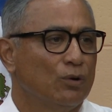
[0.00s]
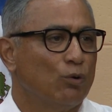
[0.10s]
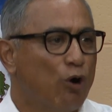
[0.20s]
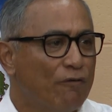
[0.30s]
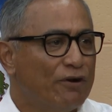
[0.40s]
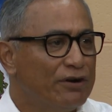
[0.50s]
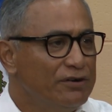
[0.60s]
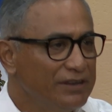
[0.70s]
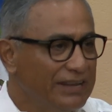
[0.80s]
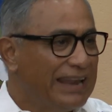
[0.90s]
over
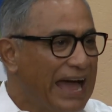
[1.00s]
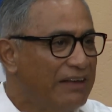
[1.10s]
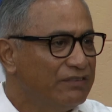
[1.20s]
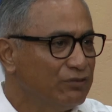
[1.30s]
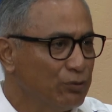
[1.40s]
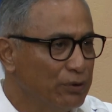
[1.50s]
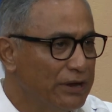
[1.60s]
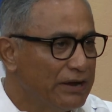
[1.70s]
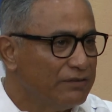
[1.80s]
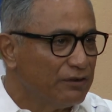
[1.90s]
the last 3
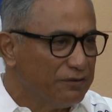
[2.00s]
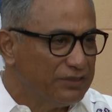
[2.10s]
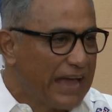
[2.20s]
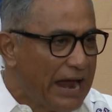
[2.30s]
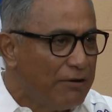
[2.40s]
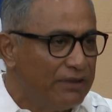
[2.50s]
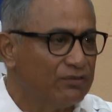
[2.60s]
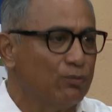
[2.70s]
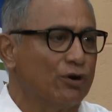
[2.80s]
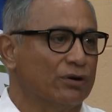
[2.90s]
years of tireless
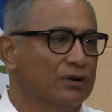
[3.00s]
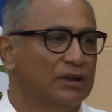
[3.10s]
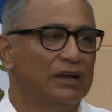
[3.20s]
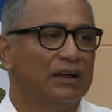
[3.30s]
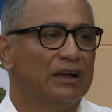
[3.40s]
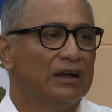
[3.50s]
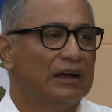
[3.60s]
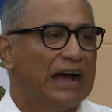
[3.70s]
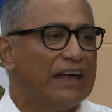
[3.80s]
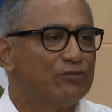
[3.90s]
work,
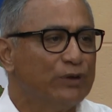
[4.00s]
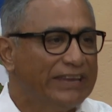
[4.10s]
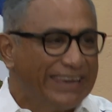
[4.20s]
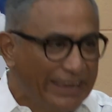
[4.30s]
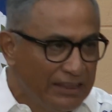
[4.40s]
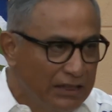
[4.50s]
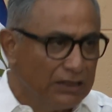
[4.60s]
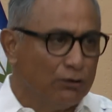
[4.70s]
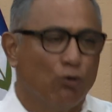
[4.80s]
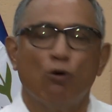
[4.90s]
has rekindled
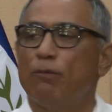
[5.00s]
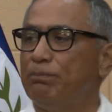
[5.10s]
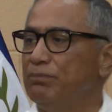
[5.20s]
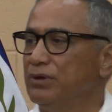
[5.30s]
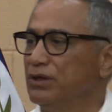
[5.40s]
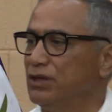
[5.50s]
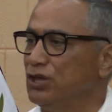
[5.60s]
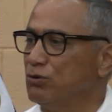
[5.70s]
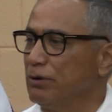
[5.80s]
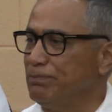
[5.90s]
the hope in
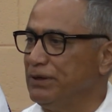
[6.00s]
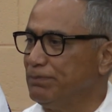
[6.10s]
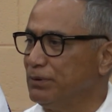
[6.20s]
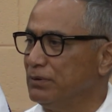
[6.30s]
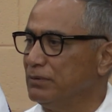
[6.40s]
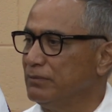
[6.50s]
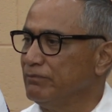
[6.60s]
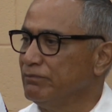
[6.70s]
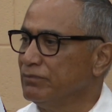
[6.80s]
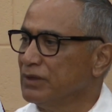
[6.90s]
our people.
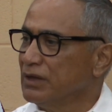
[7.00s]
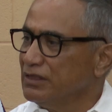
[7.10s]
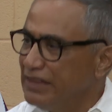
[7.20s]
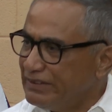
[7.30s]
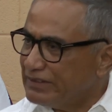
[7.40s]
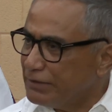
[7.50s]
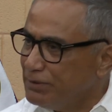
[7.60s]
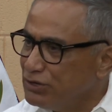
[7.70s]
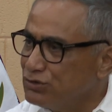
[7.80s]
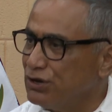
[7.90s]
This
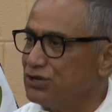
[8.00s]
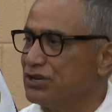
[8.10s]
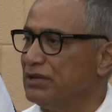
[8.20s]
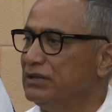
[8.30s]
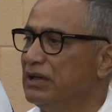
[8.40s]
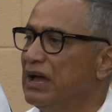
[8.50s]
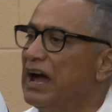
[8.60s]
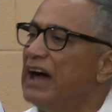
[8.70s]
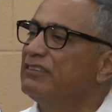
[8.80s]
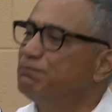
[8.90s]
administration
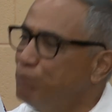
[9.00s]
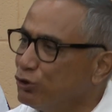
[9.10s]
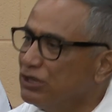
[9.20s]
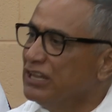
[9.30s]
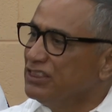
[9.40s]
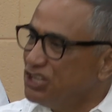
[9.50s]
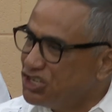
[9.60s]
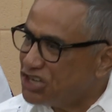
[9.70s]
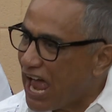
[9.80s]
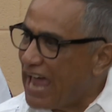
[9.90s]
has put the
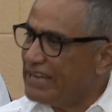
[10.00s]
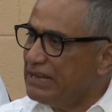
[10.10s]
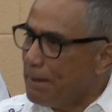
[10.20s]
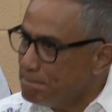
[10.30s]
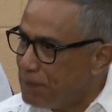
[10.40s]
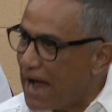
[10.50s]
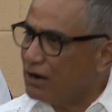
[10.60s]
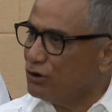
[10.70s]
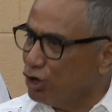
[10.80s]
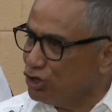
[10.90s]
shine back
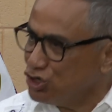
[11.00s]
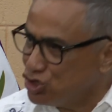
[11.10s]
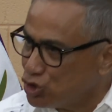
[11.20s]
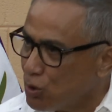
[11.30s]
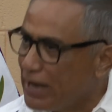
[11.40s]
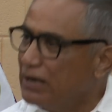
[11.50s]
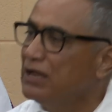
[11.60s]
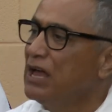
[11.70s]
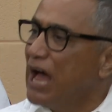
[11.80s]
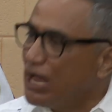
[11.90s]
on this jewel,
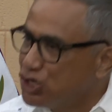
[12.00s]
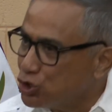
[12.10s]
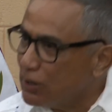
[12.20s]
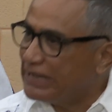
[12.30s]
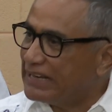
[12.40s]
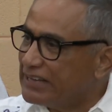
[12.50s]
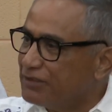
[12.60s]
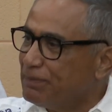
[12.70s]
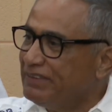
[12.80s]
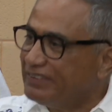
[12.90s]
a jewel that has
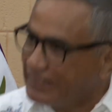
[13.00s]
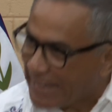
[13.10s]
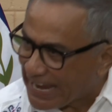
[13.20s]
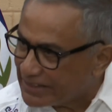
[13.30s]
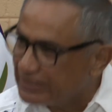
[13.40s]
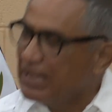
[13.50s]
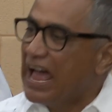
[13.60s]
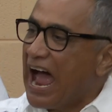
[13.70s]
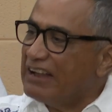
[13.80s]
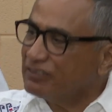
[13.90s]
been stained
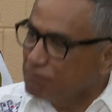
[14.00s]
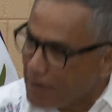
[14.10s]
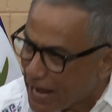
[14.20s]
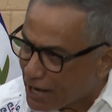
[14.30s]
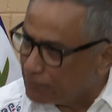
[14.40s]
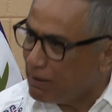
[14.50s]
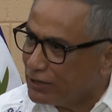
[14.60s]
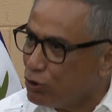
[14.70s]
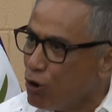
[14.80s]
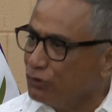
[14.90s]
and smeared by
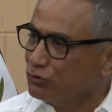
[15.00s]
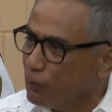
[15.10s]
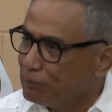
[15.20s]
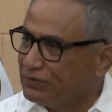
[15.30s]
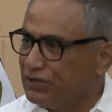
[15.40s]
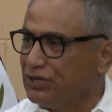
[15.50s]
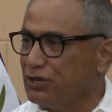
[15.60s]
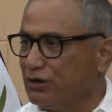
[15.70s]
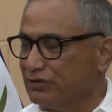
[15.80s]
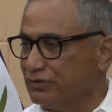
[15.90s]
those who preceded
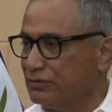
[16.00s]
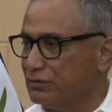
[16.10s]
us.